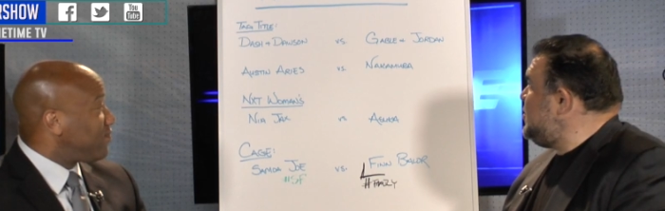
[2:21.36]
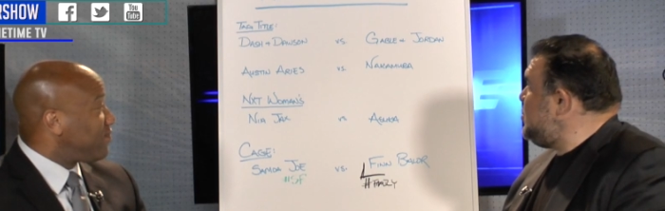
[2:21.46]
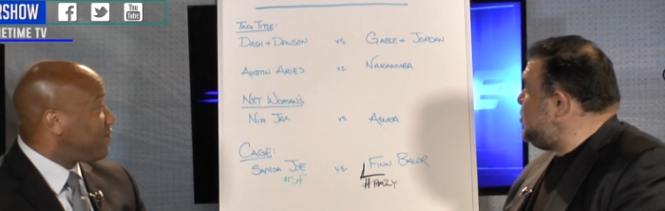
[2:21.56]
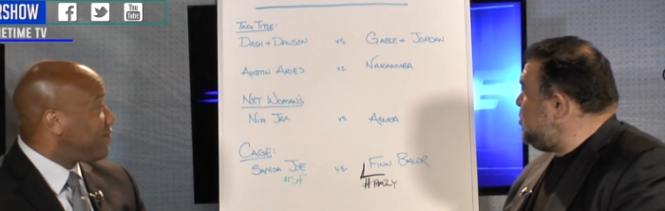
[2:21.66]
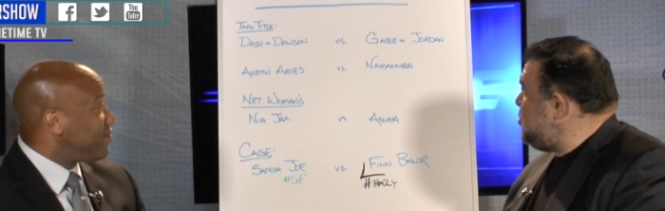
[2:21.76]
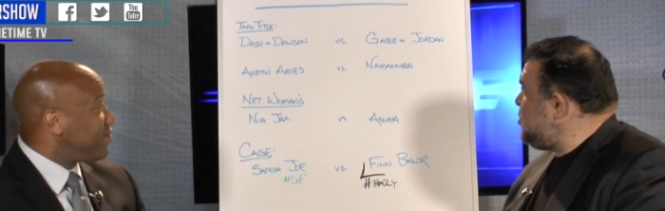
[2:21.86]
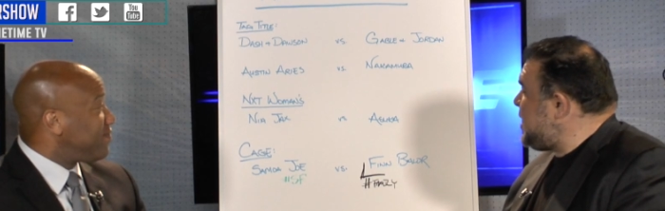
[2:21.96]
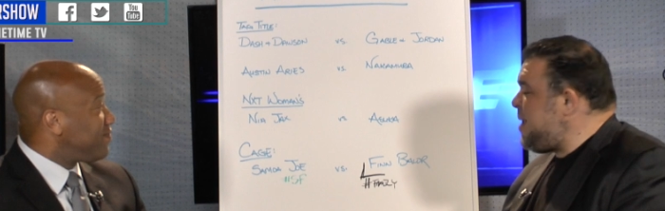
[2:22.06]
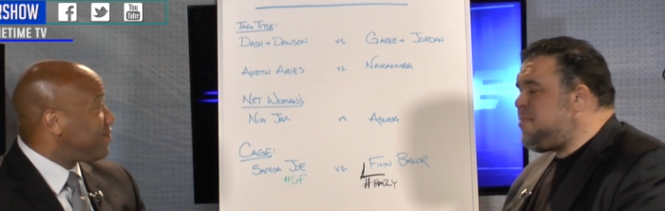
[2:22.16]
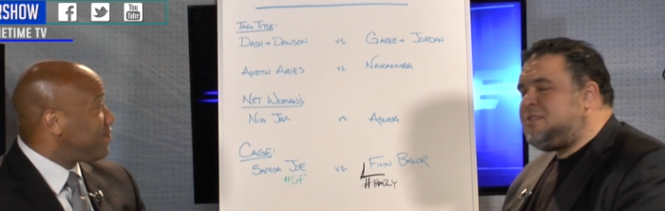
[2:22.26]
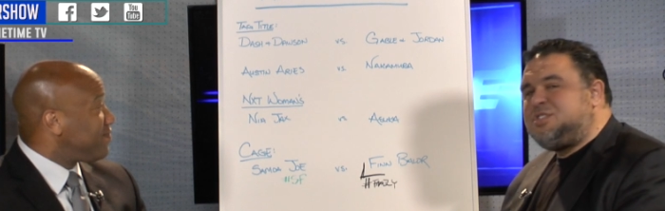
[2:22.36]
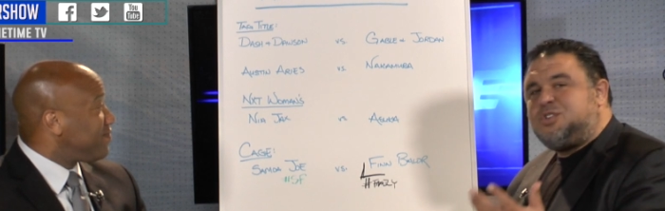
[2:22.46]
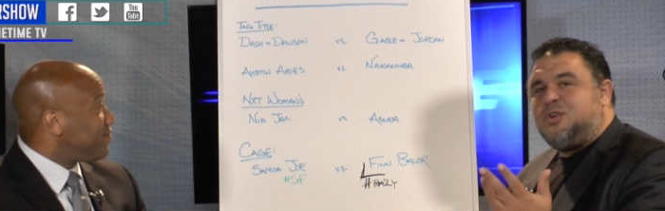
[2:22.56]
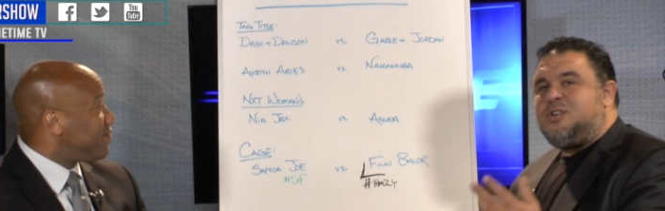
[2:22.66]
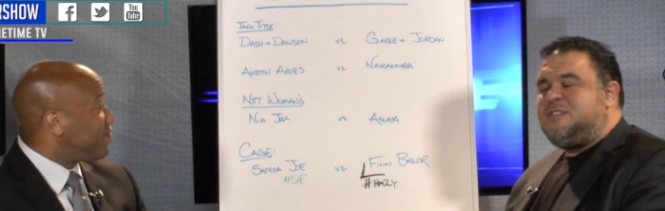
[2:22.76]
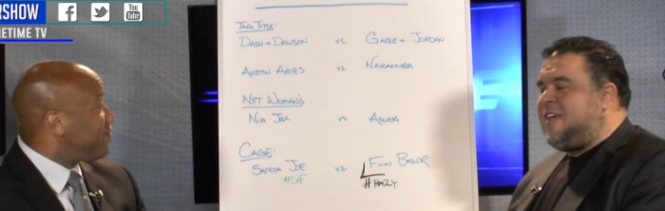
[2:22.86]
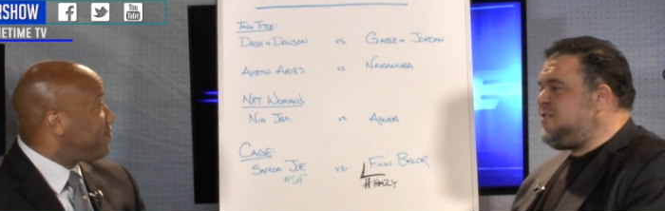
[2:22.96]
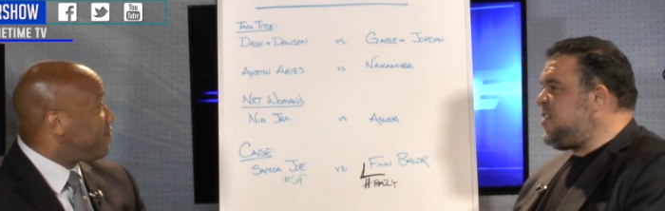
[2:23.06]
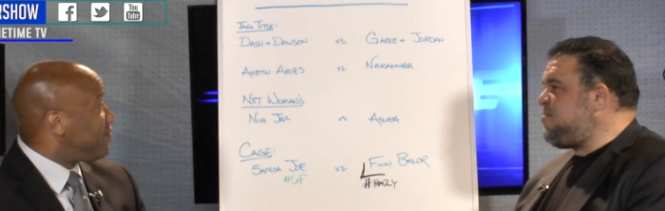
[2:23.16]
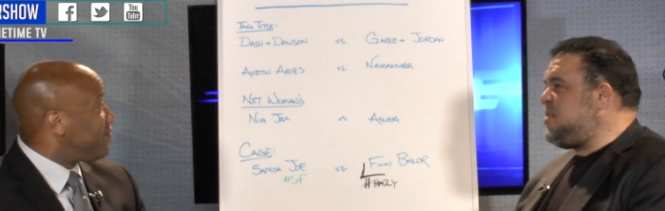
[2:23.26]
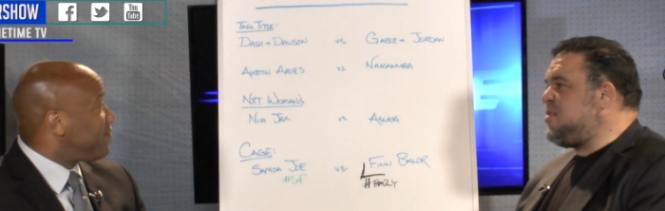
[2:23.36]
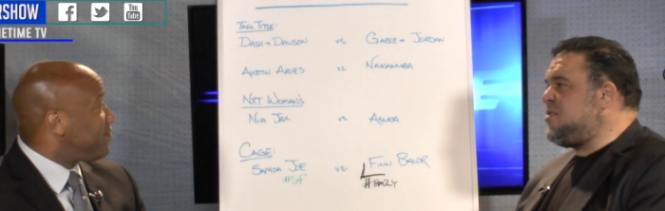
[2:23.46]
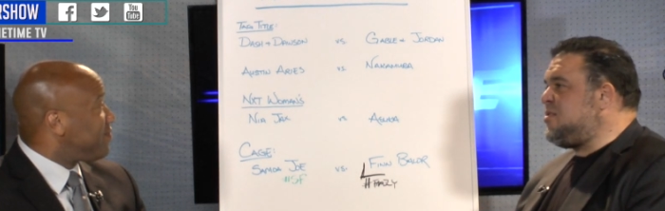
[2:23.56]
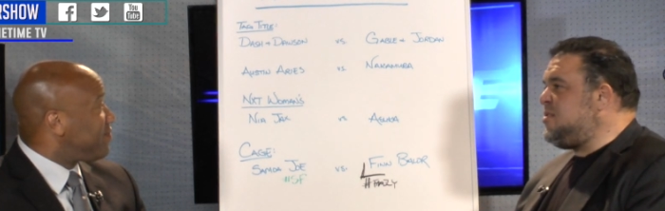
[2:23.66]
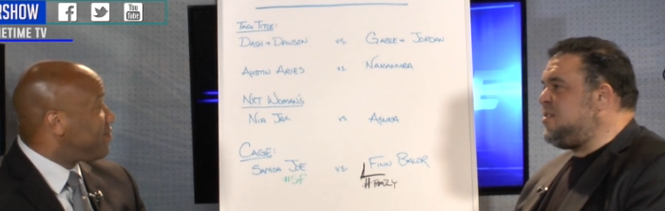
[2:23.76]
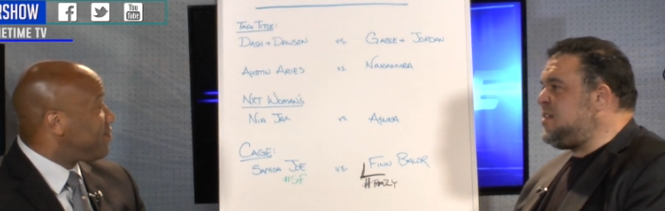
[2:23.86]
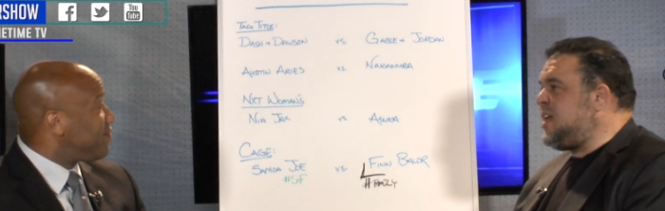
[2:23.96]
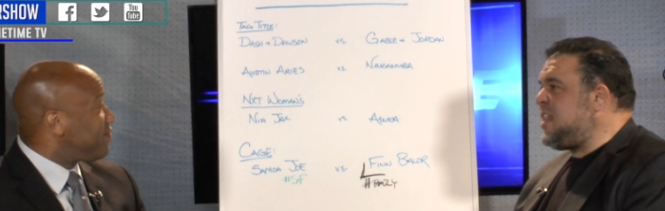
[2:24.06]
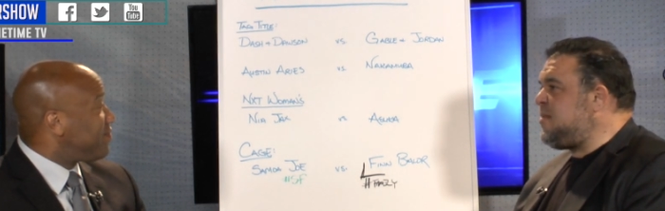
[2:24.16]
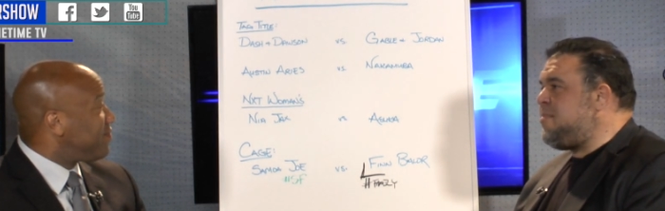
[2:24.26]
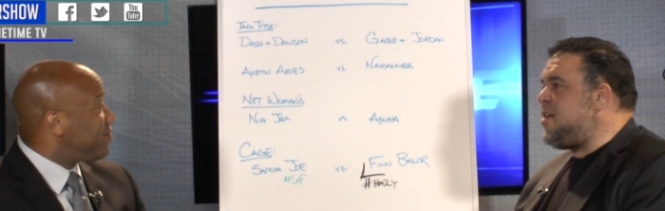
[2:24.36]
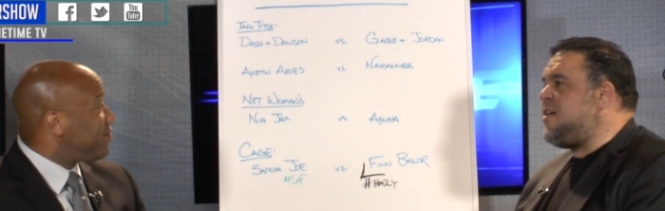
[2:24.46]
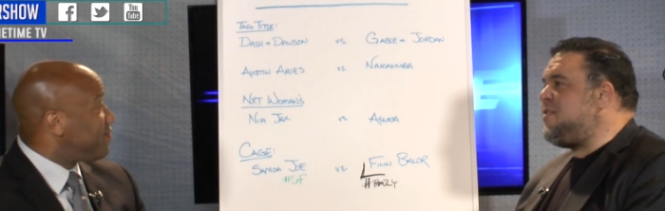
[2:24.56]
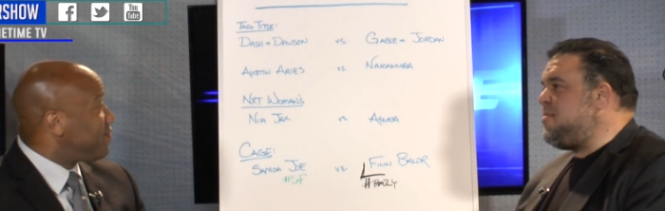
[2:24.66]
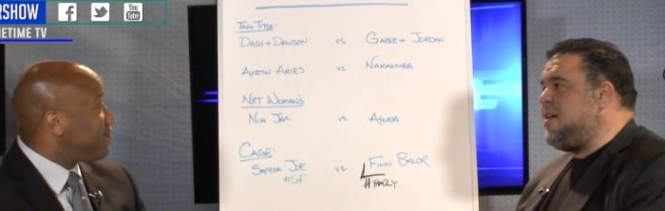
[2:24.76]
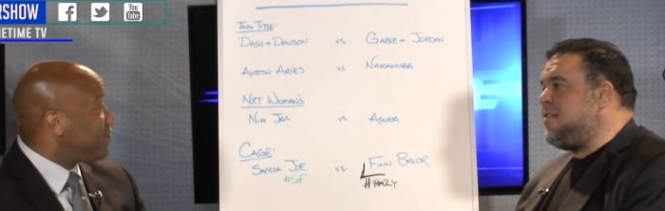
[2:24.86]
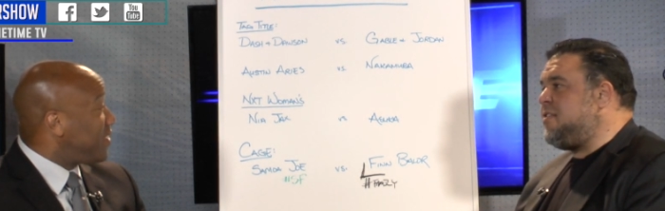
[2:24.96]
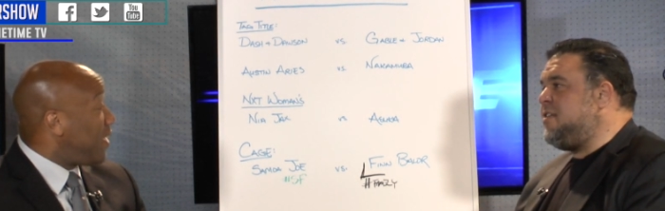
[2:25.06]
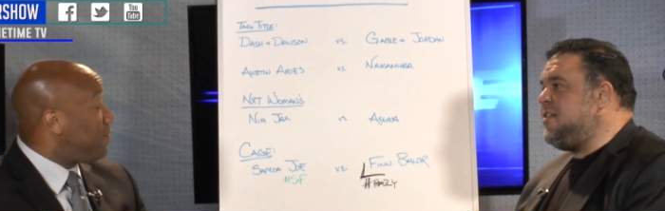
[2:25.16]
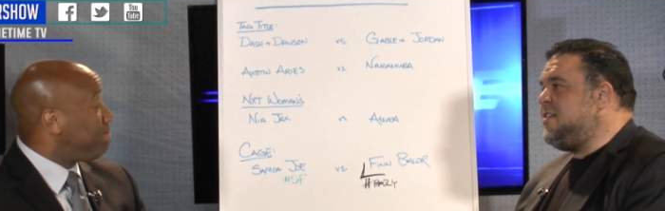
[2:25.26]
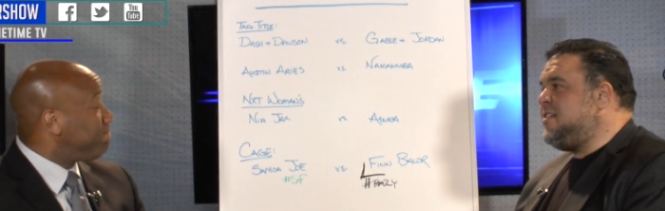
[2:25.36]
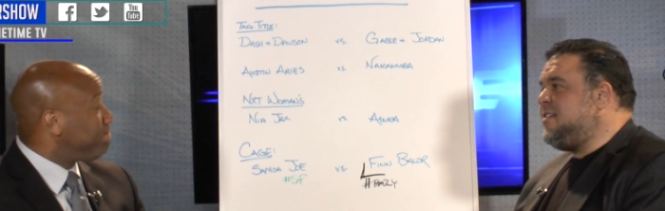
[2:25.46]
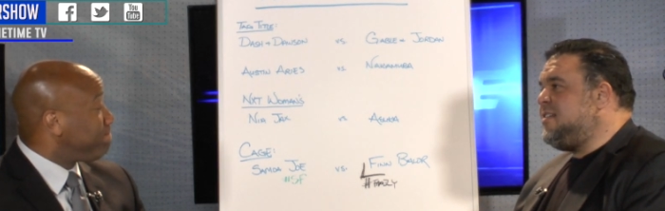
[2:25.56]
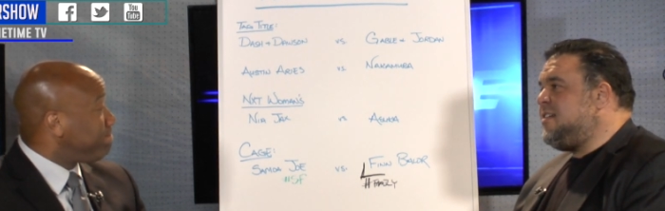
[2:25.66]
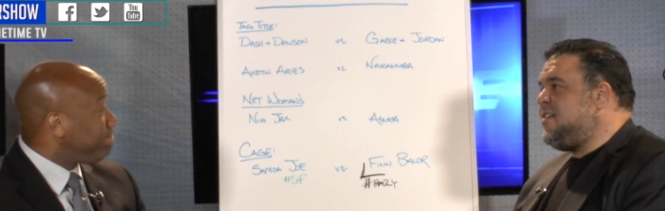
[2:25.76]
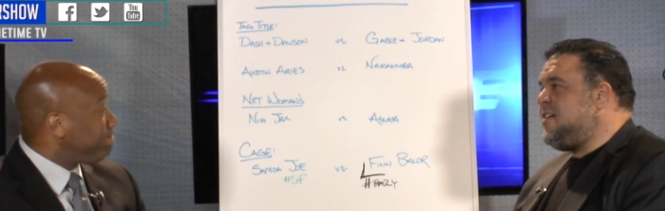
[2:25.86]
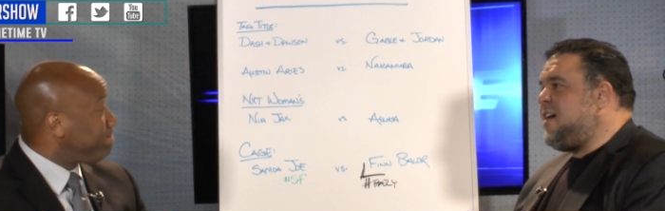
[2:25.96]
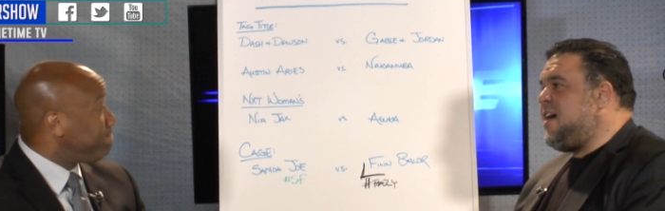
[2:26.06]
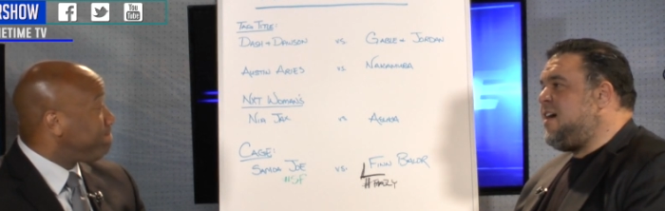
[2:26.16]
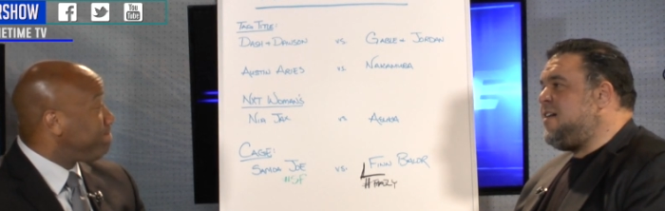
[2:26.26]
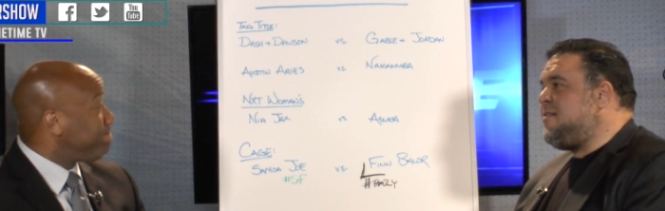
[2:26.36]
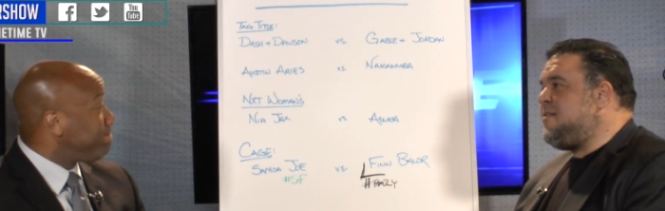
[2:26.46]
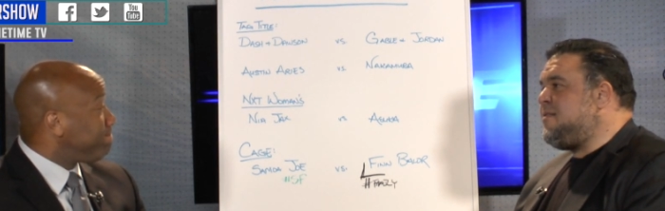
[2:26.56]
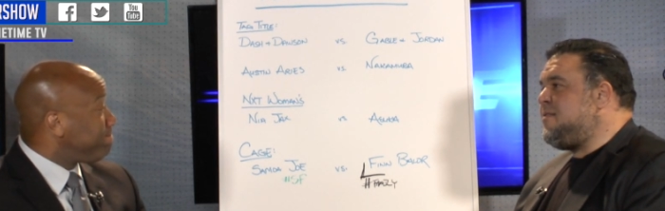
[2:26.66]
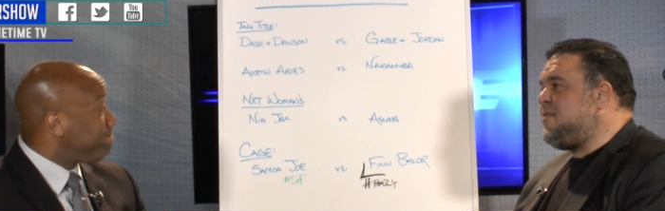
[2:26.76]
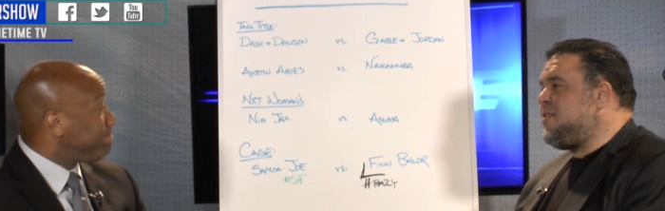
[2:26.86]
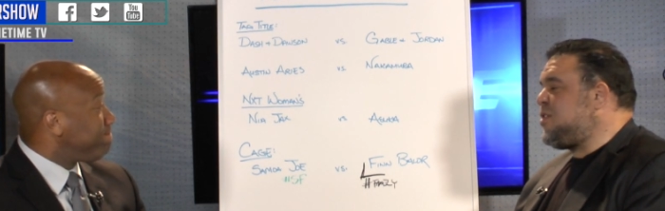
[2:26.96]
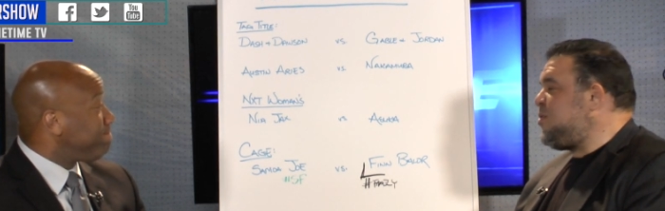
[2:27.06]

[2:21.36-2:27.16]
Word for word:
Speaker 1: Whew. Gable and Jordan, they've just been getting better every month. Yeah. Uh, the